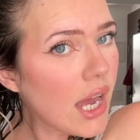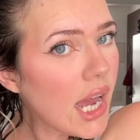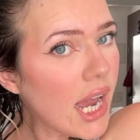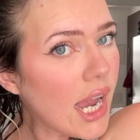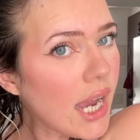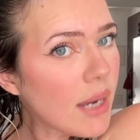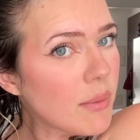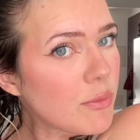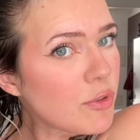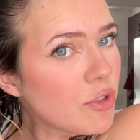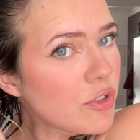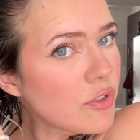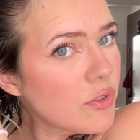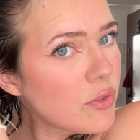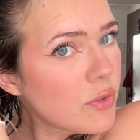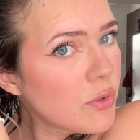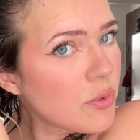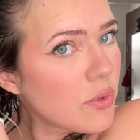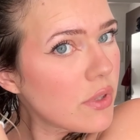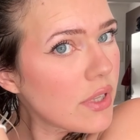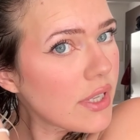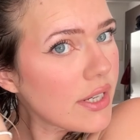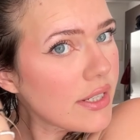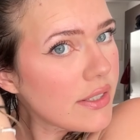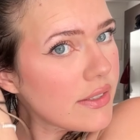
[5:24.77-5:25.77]
I'm just too
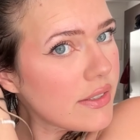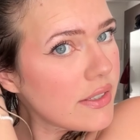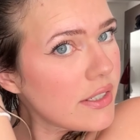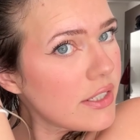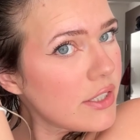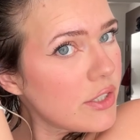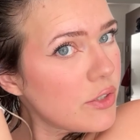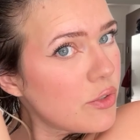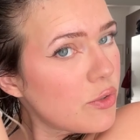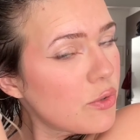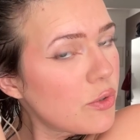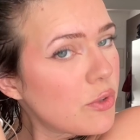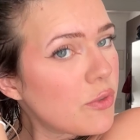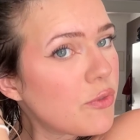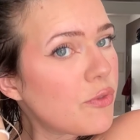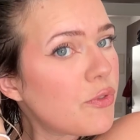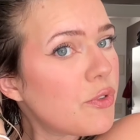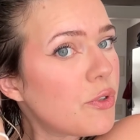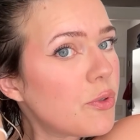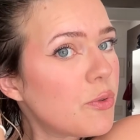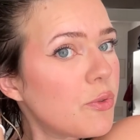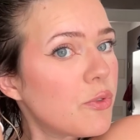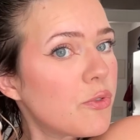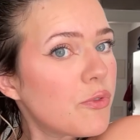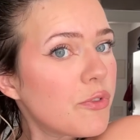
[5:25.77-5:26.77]
lazy to
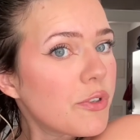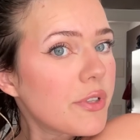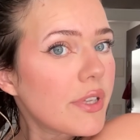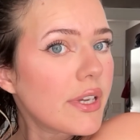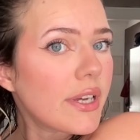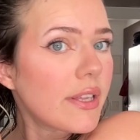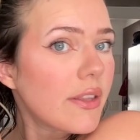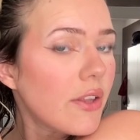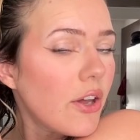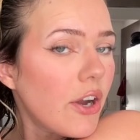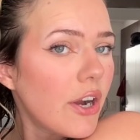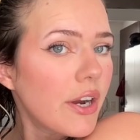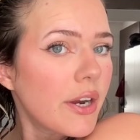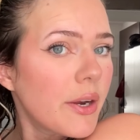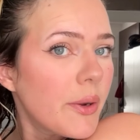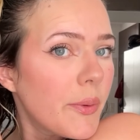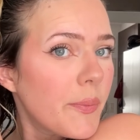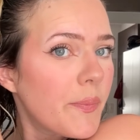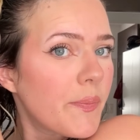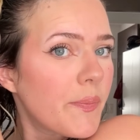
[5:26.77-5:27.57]
diffuse for that long.